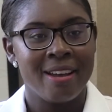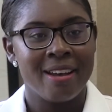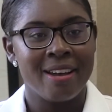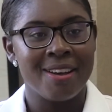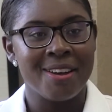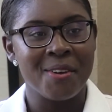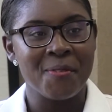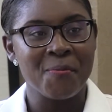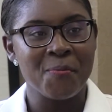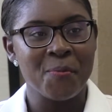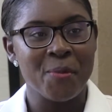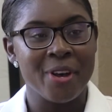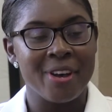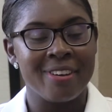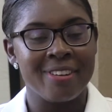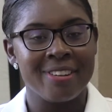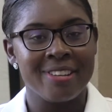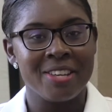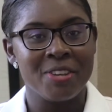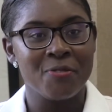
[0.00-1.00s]
um,
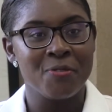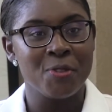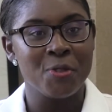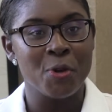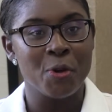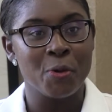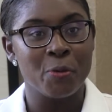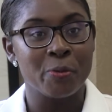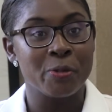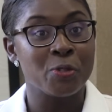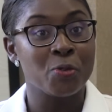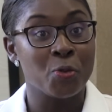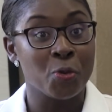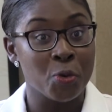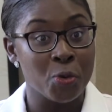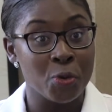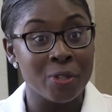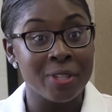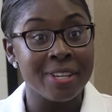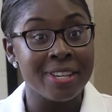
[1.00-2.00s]
but even though it was
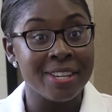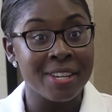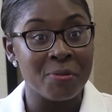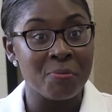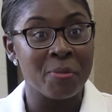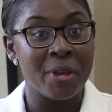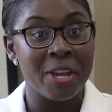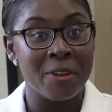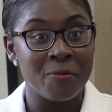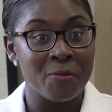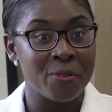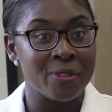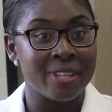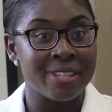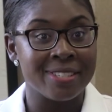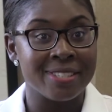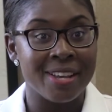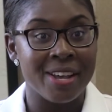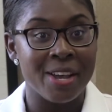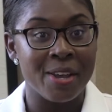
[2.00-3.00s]
grueling and painful
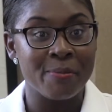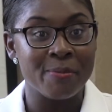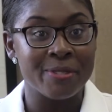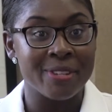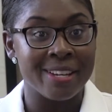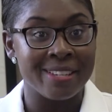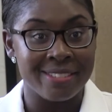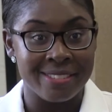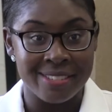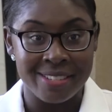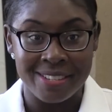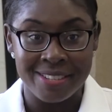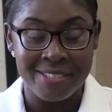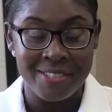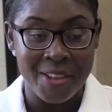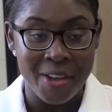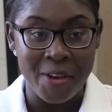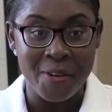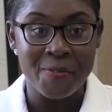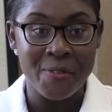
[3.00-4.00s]
at times, I did
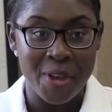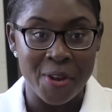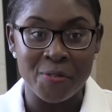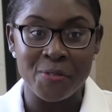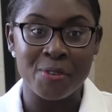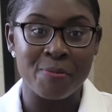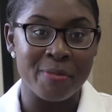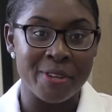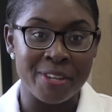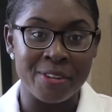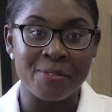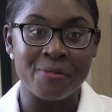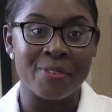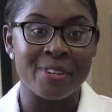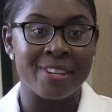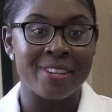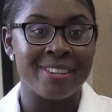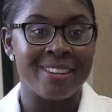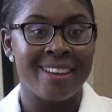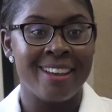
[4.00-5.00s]
love every bit of
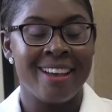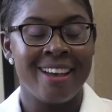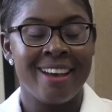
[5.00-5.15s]
it.